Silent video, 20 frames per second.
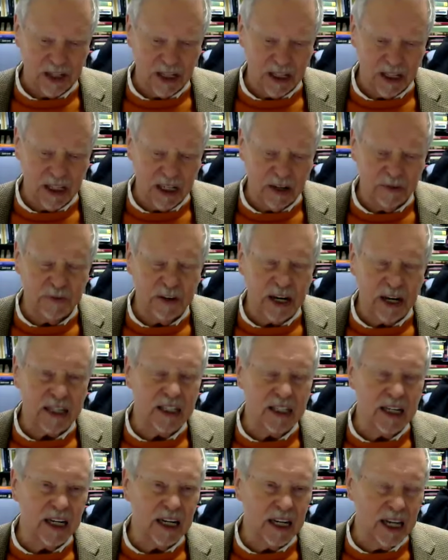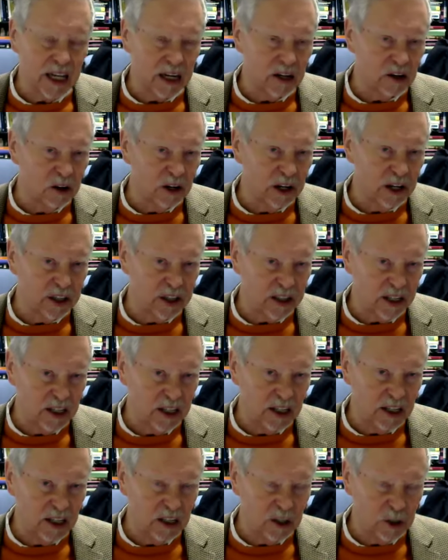the effect it had on
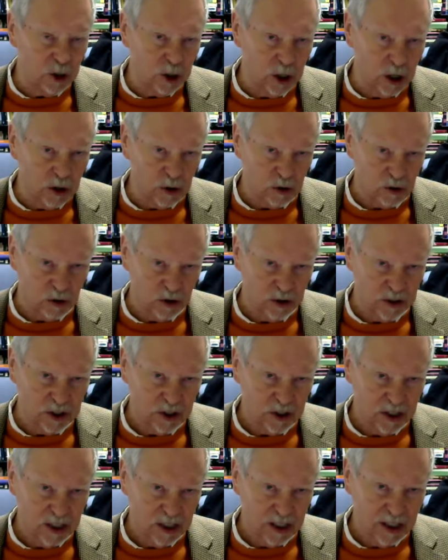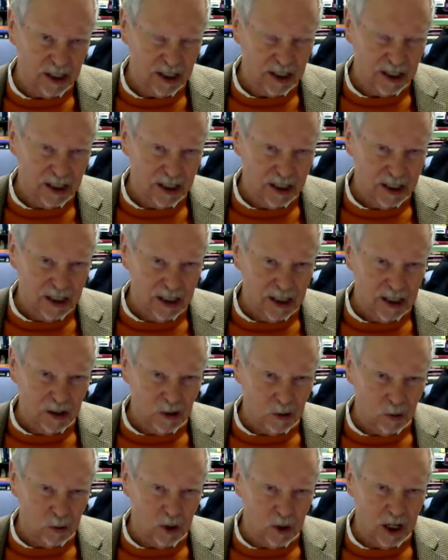Athenian generals
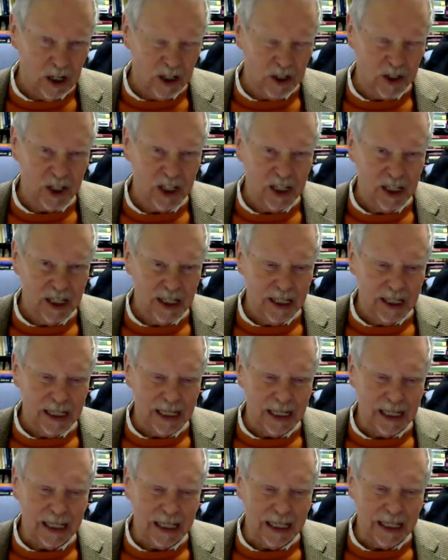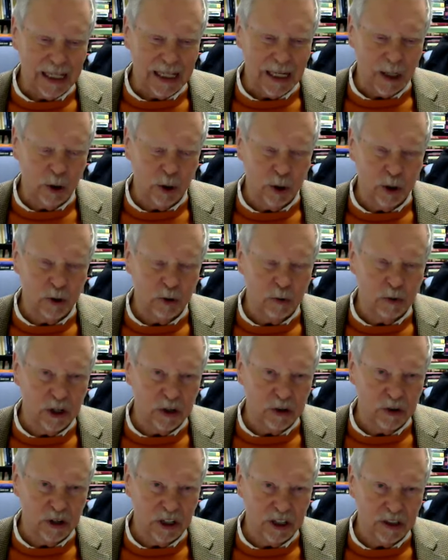was they couldn't
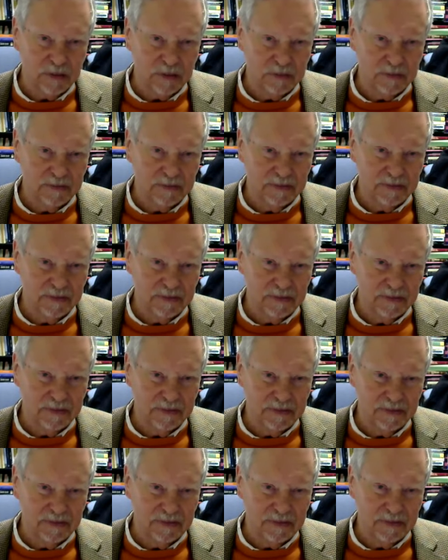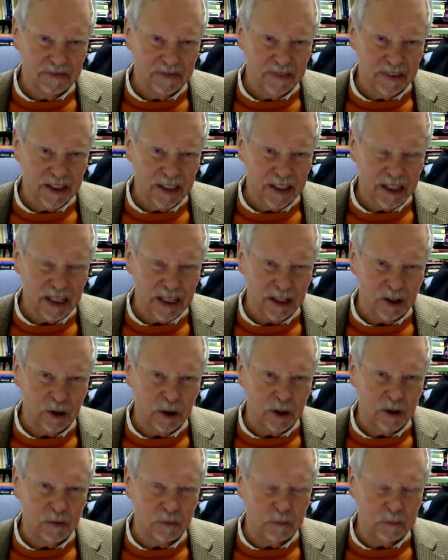retreat. They
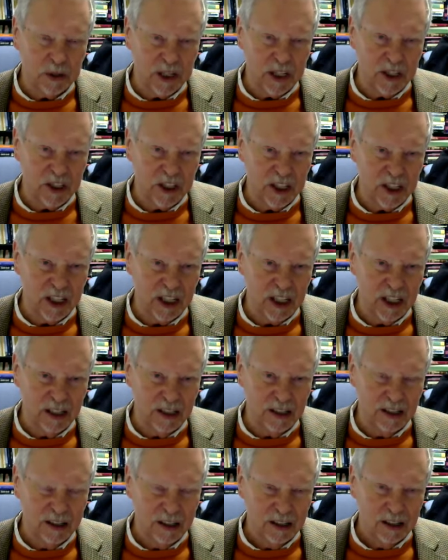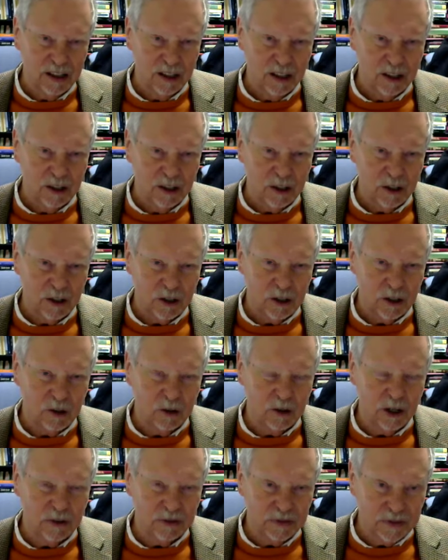couldn't be seen
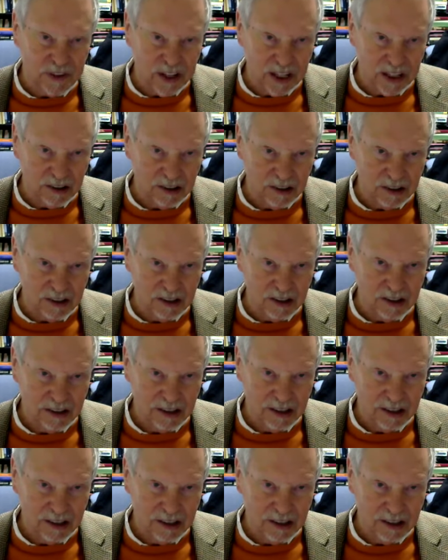to have failed.